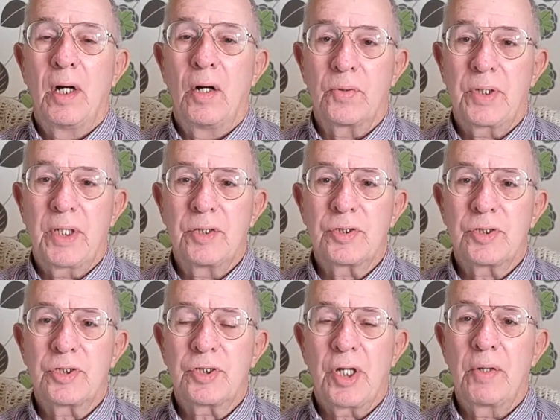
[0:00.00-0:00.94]
Old
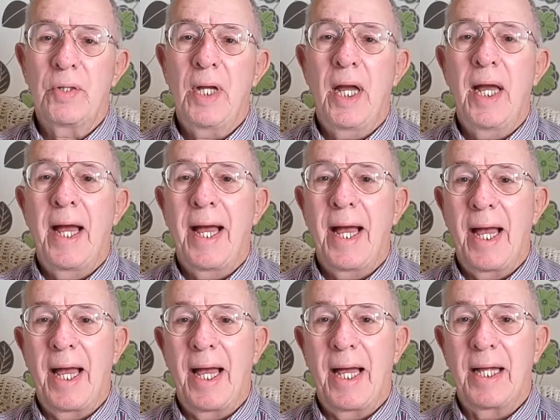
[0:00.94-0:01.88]
Geezers Show
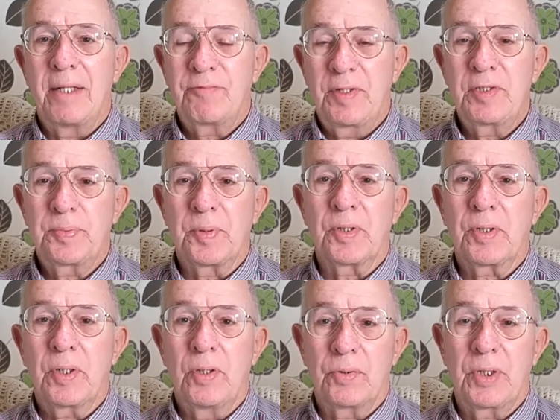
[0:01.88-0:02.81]
and
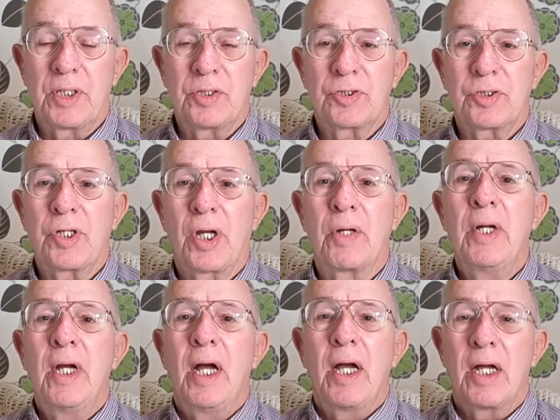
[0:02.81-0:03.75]
Facebook Old Geezers Show.
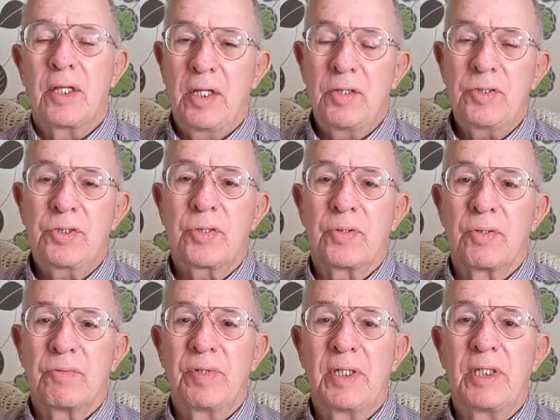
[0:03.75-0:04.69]
And those
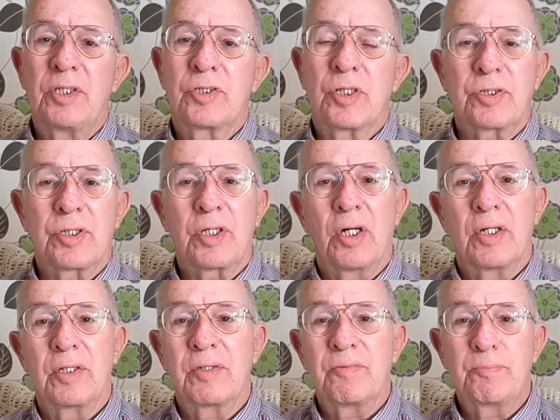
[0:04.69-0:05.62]
two are really just to
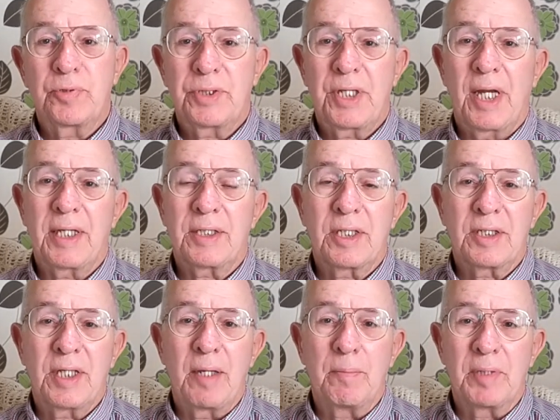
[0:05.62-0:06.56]
kind of protect the
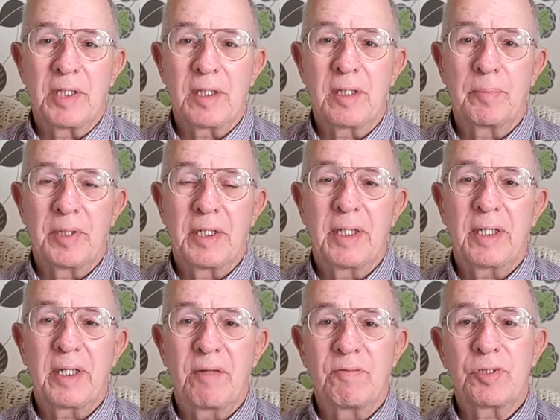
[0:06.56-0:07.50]
name a little bit
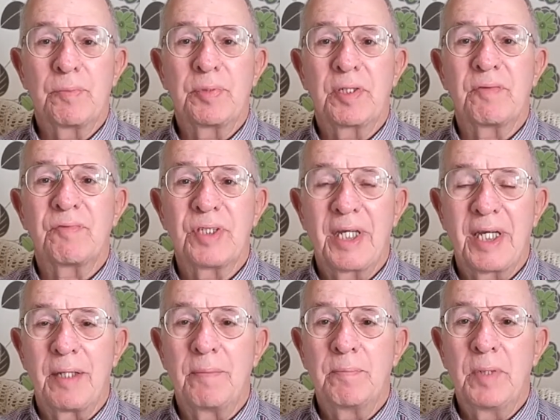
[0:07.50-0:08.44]
and give us a bit of
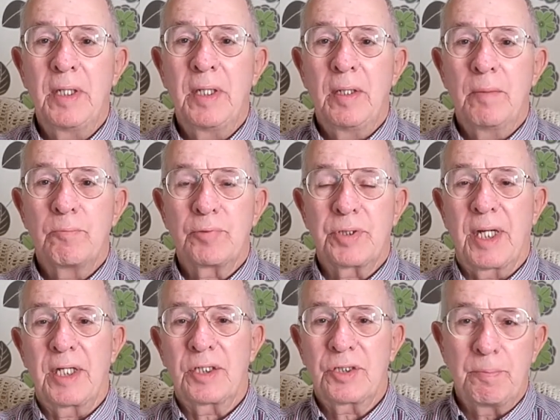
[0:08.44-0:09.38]
name
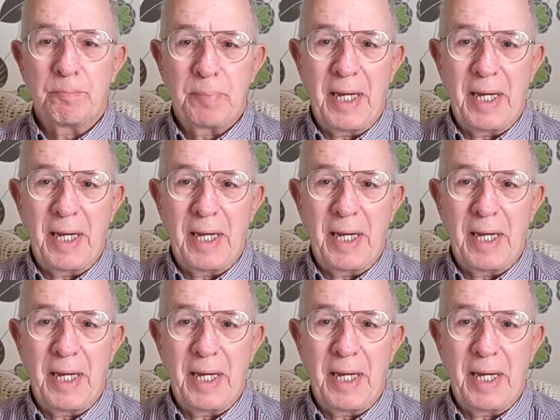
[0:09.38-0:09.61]
protection